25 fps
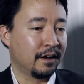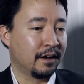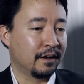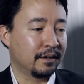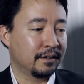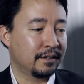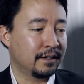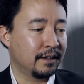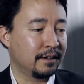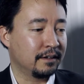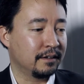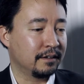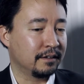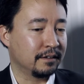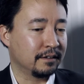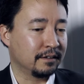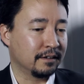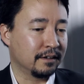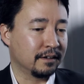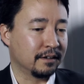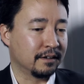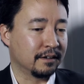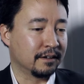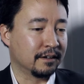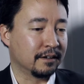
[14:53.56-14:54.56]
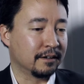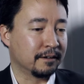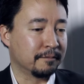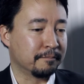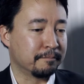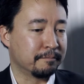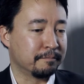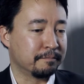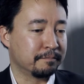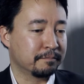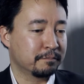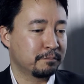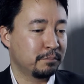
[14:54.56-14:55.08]
getting
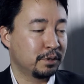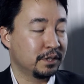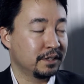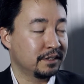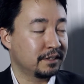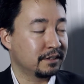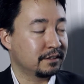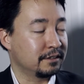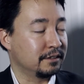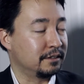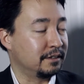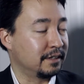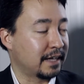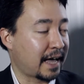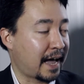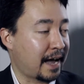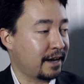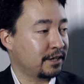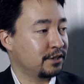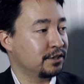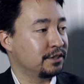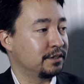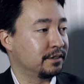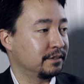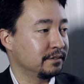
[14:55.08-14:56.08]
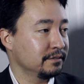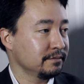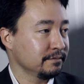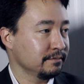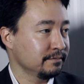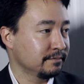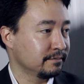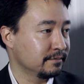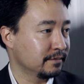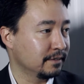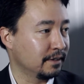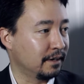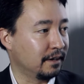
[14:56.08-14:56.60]
political action
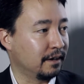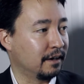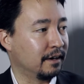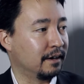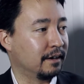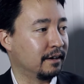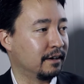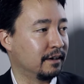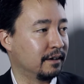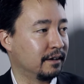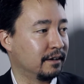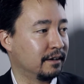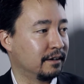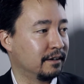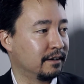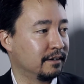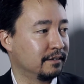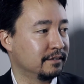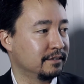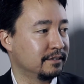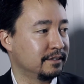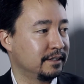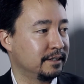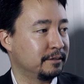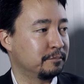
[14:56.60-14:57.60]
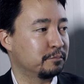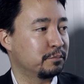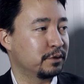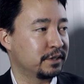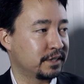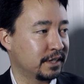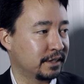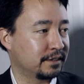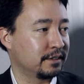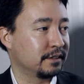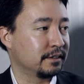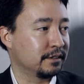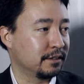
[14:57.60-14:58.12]
in
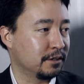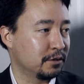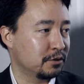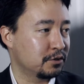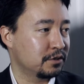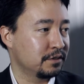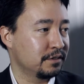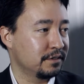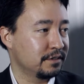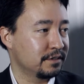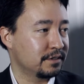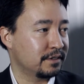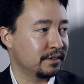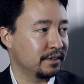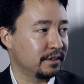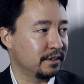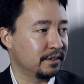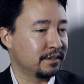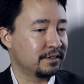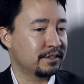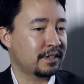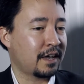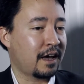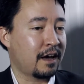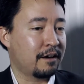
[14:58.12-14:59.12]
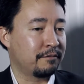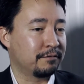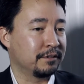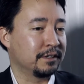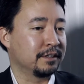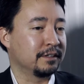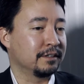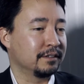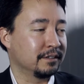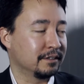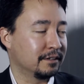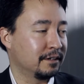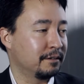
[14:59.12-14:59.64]
protecting the oceans is
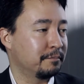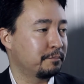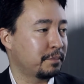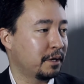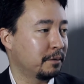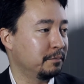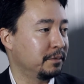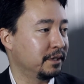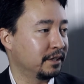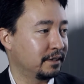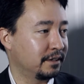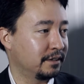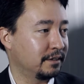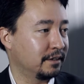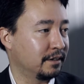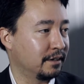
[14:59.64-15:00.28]
having public